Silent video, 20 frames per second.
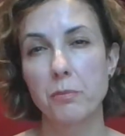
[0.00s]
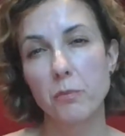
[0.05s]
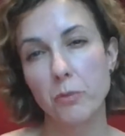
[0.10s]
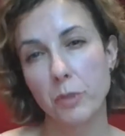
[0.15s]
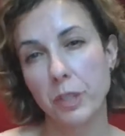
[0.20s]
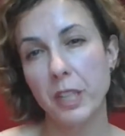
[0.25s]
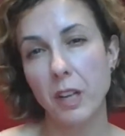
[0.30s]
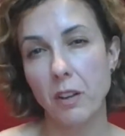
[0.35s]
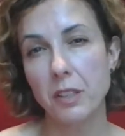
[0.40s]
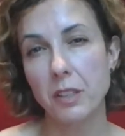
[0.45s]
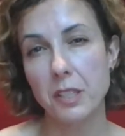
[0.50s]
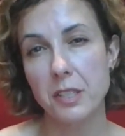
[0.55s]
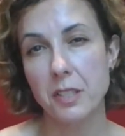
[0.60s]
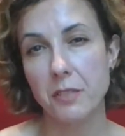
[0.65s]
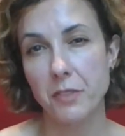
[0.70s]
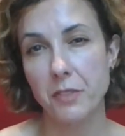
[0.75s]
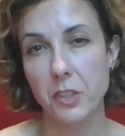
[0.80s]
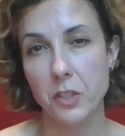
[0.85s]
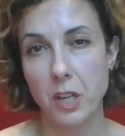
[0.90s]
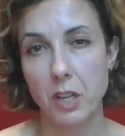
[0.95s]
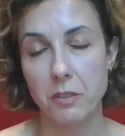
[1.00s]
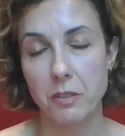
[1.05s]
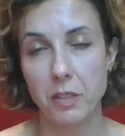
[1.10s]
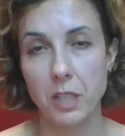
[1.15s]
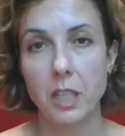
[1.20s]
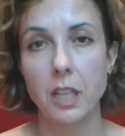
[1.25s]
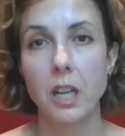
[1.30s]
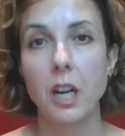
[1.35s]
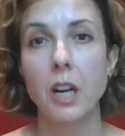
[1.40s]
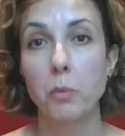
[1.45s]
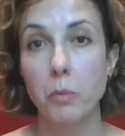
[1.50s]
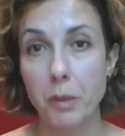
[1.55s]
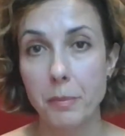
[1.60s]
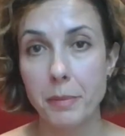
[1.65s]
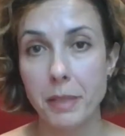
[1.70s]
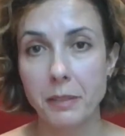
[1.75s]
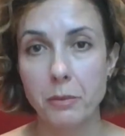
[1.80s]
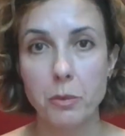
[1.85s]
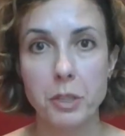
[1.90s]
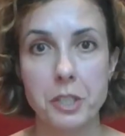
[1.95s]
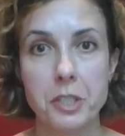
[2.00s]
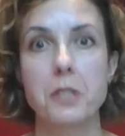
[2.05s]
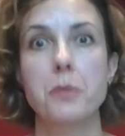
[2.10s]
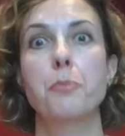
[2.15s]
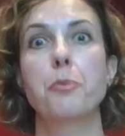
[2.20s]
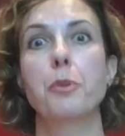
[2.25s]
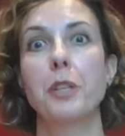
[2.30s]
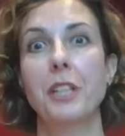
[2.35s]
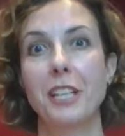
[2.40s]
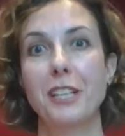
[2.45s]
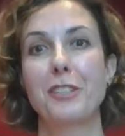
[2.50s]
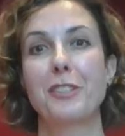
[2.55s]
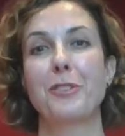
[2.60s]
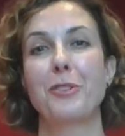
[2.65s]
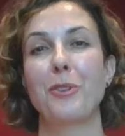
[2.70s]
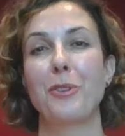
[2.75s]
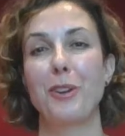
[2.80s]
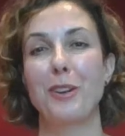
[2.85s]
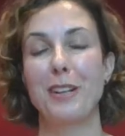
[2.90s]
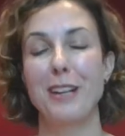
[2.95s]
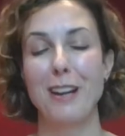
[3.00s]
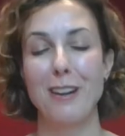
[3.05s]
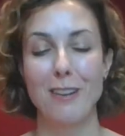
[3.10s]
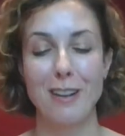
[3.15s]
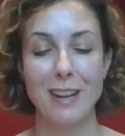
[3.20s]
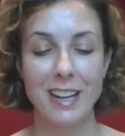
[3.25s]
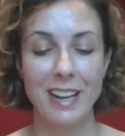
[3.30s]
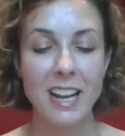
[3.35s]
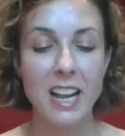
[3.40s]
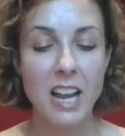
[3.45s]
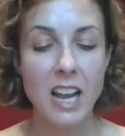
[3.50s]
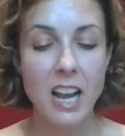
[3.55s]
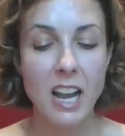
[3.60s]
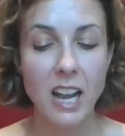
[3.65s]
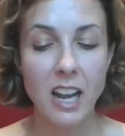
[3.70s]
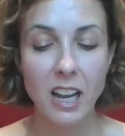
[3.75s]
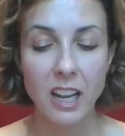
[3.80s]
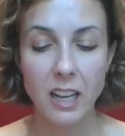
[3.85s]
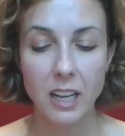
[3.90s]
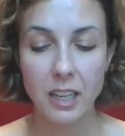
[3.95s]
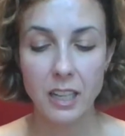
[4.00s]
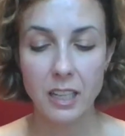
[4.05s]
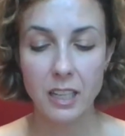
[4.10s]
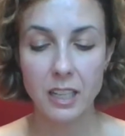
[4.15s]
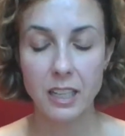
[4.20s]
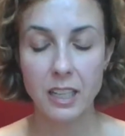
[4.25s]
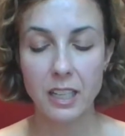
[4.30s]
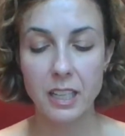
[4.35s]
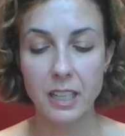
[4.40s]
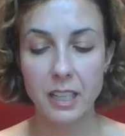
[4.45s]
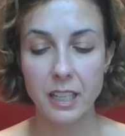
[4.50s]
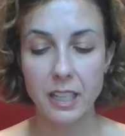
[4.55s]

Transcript: regardless of the genre, are women, which is pretty extraordinary. Except